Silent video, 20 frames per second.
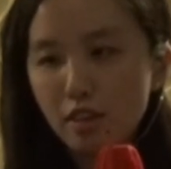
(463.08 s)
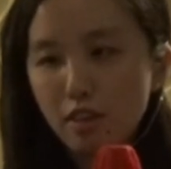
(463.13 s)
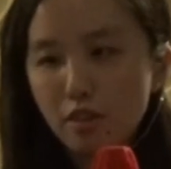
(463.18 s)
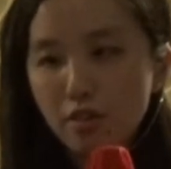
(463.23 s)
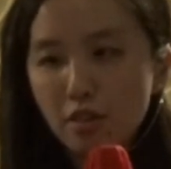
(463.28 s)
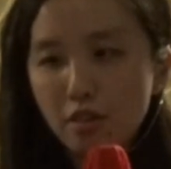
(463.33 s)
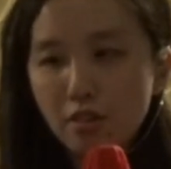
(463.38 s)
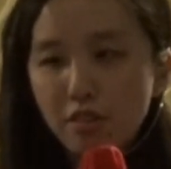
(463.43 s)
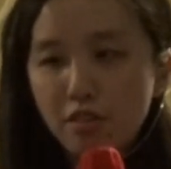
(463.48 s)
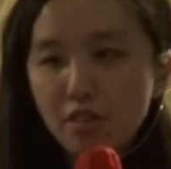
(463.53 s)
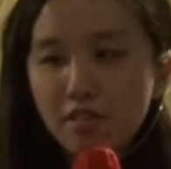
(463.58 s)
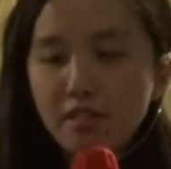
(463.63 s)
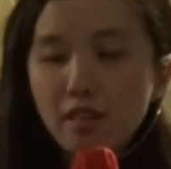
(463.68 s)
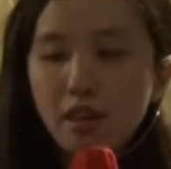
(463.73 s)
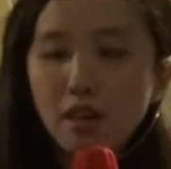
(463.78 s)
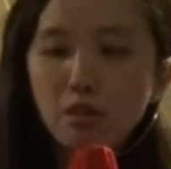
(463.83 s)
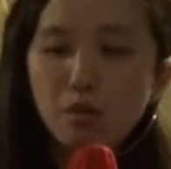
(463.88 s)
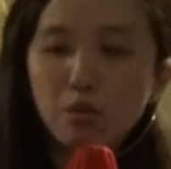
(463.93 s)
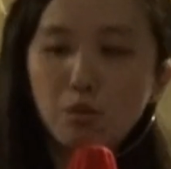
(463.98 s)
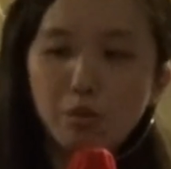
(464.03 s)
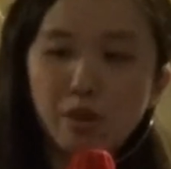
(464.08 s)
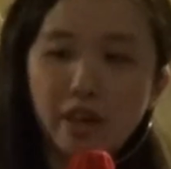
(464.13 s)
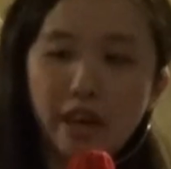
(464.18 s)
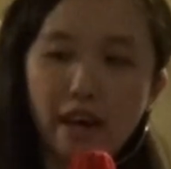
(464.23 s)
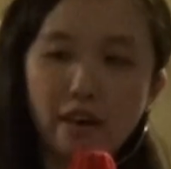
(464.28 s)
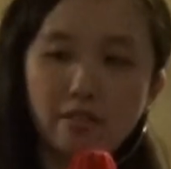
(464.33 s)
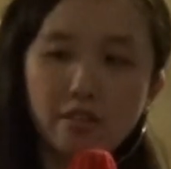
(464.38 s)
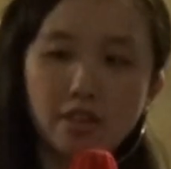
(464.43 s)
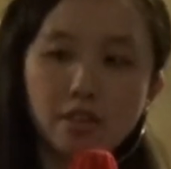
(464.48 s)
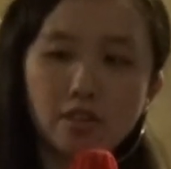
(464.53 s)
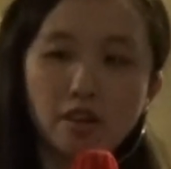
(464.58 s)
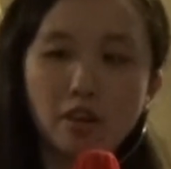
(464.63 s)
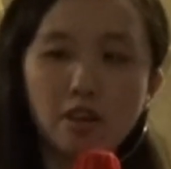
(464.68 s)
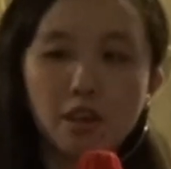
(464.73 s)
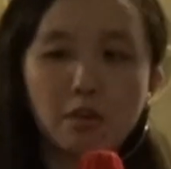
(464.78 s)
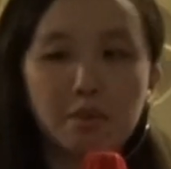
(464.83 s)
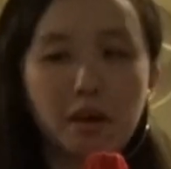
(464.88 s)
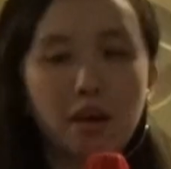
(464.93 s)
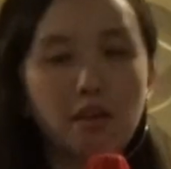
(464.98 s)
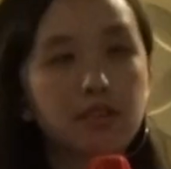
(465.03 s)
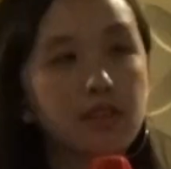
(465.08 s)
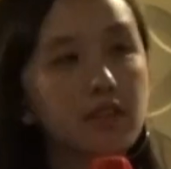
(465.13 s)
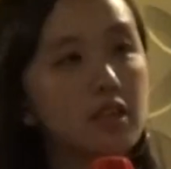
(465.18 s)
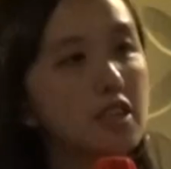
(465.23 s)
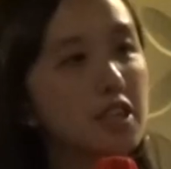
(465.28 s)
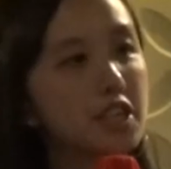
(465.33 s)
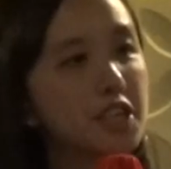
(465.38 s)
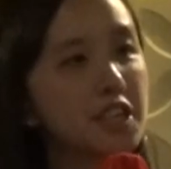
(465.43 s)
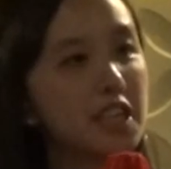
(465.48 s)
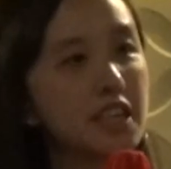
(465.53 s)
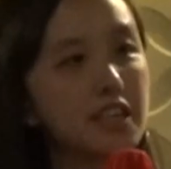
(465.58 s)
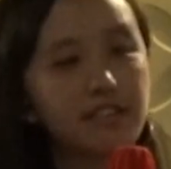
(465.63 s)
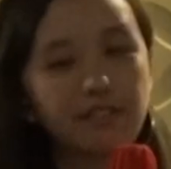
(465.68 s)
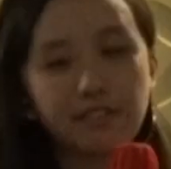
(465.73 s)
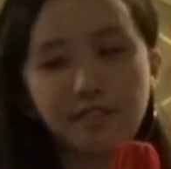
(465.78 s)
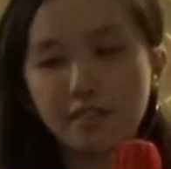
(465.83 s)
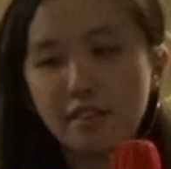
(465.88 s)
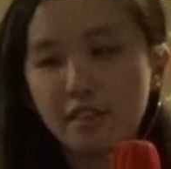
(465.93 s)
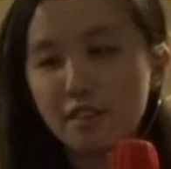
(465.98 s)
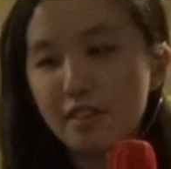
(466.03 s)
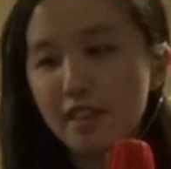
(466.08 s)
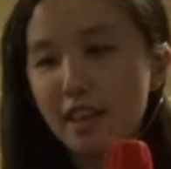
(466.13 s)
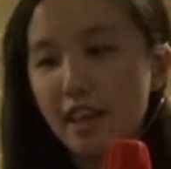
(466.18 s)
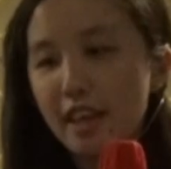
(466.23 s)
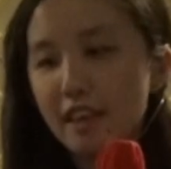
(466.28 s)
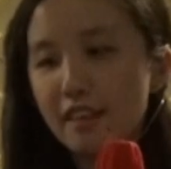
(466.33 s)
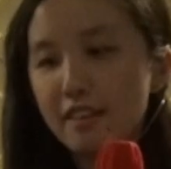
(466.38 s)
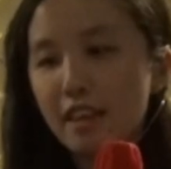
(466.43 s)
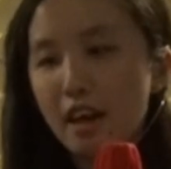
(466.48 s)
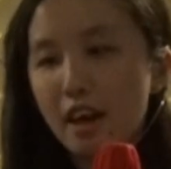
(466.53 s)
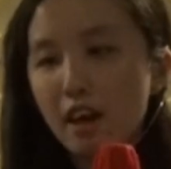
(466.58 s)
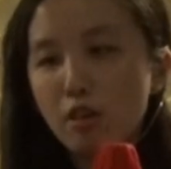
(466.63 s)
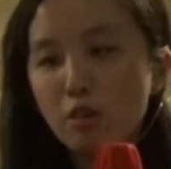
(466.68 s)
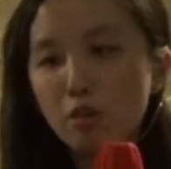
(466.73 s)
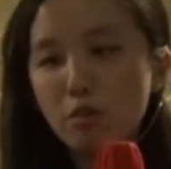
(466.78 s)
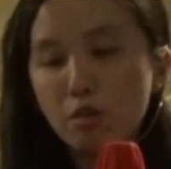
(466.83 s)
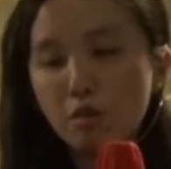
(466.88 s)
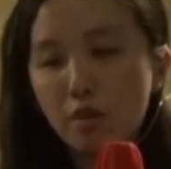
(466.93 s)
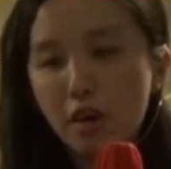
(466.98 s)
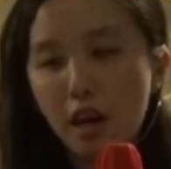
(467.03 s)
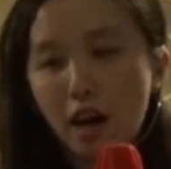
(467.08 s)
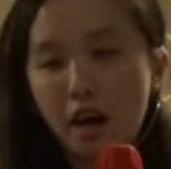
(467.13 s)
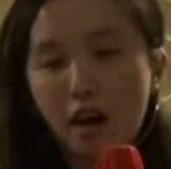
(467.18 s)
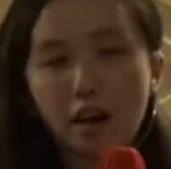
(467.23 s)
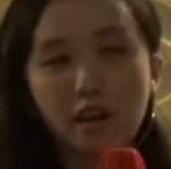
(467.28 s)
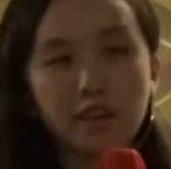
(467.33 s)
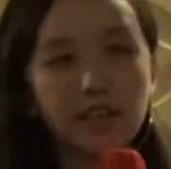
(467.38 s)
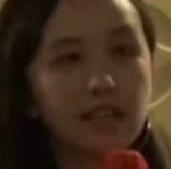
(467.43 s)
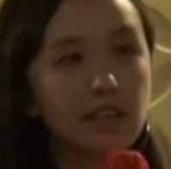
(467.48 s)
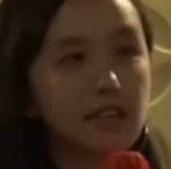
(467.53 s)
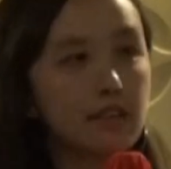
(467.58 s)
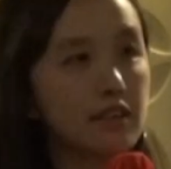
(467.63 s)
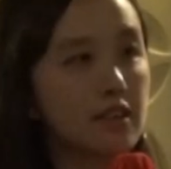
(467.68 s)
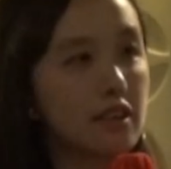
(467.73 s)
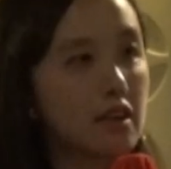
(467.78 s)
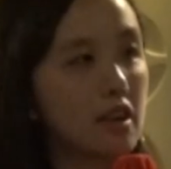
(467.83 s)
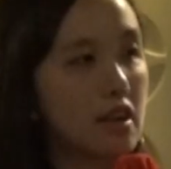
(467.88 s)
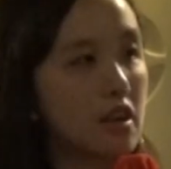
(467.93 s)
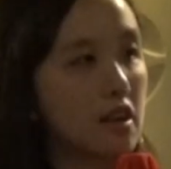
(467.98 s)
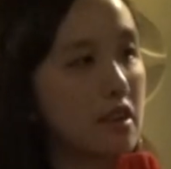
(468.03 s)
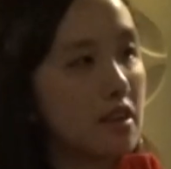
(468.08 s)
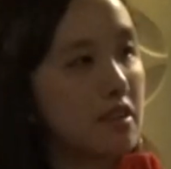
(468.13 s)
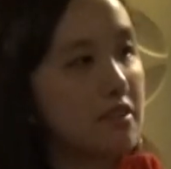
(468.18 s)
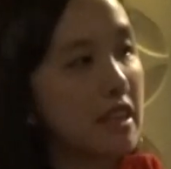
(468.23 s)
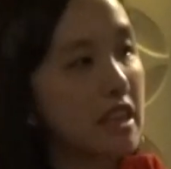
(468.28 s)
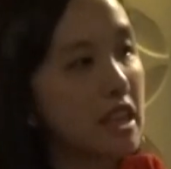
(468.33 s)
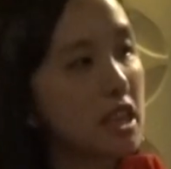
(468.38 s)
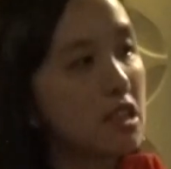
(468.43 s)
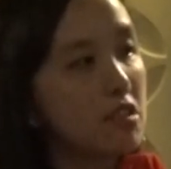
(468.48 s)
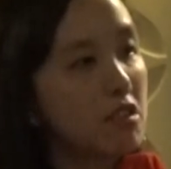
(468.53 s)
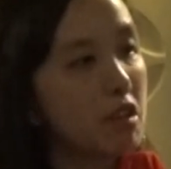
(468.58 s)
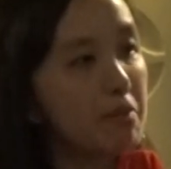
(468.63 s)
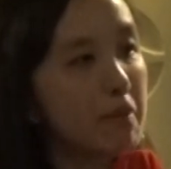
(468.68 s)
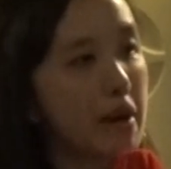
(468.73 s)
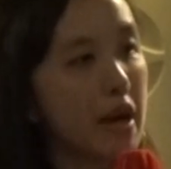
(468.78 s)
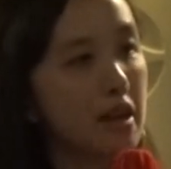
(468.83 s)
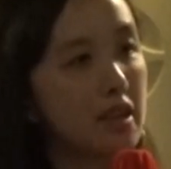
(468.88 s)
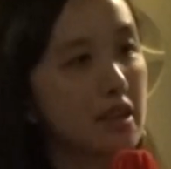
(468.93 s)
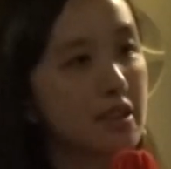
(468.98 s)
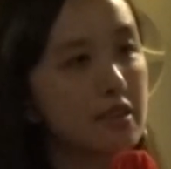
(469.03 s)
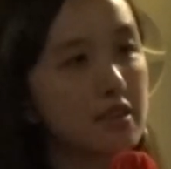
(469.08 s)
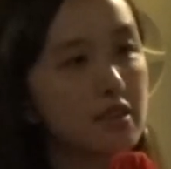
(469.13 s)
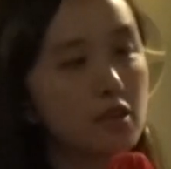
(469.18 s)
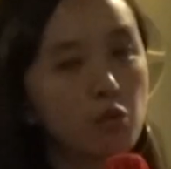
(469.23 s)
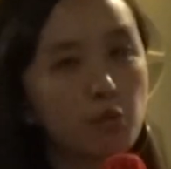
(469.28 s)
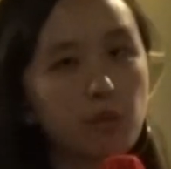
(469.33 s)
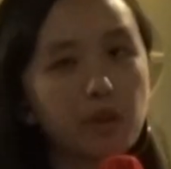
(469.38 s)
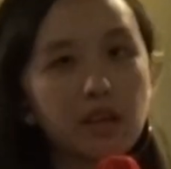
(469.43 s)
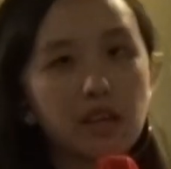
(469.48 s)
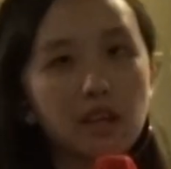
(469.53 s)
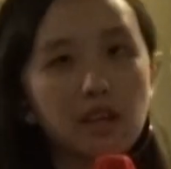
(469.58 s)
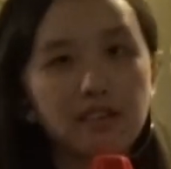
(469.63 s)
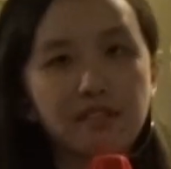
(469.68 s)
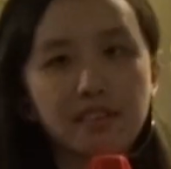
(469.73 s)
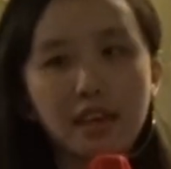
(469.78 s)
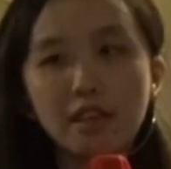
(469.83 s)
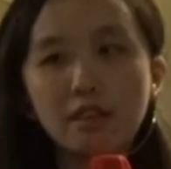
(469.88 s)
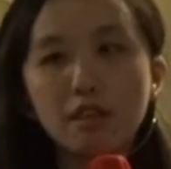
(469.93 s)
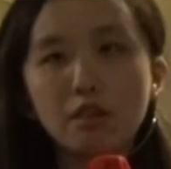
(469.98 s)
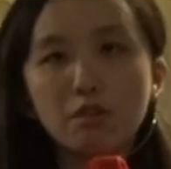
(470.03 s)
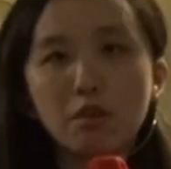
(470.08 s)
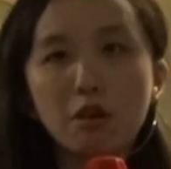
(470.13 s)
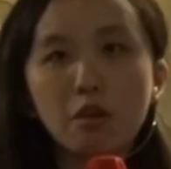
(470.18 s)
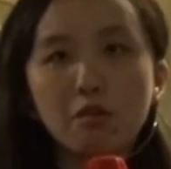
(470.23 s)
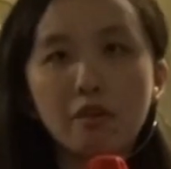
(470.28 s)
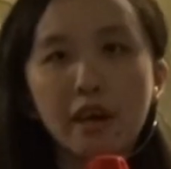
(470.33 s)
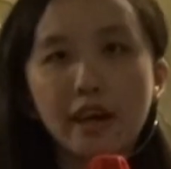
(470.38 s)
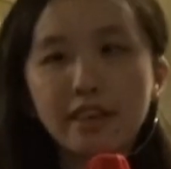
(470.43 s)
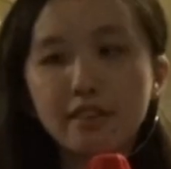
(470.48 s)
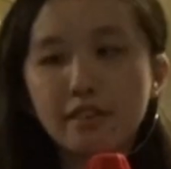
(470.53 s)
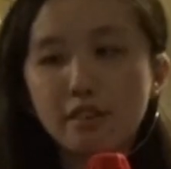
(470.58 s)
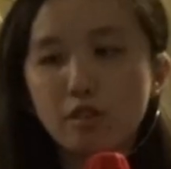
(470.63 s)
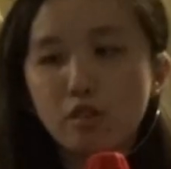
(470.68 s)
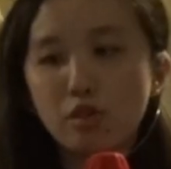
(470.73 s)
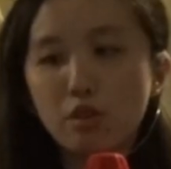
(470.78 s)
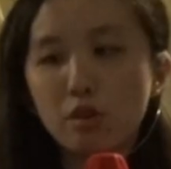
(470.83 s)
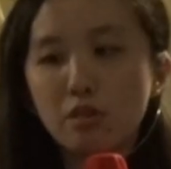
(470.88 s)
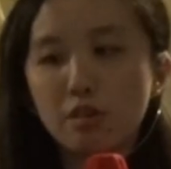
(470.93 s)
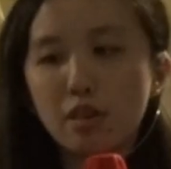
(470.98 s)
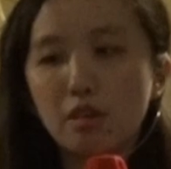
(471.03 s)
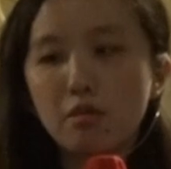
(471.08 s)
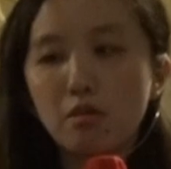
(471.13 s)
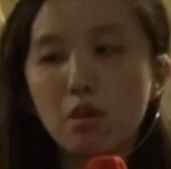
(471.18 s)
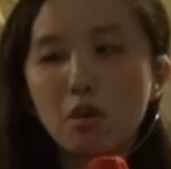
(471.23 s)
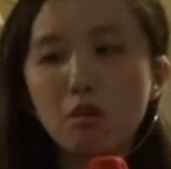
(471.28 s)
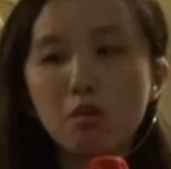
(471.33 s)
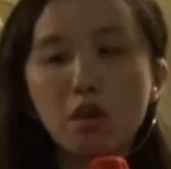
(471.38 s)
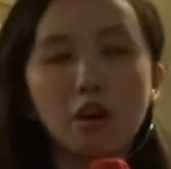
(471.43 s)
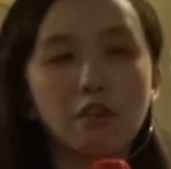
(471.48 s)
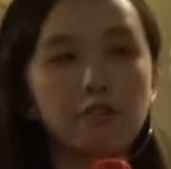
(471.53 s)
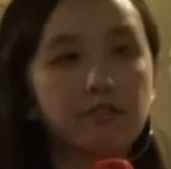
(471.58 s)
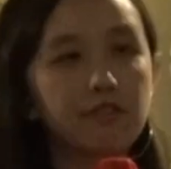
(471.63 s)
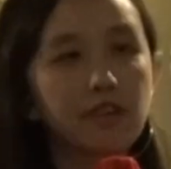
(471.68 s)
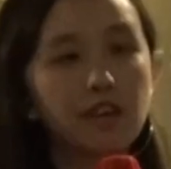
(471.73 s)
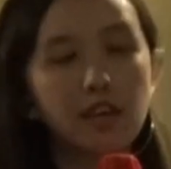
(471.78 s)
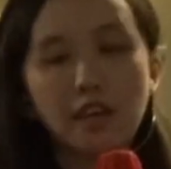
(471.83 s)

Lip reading: So just now we haven't talked about the shades. Now in the secondary palette we assign the row, right? So the row of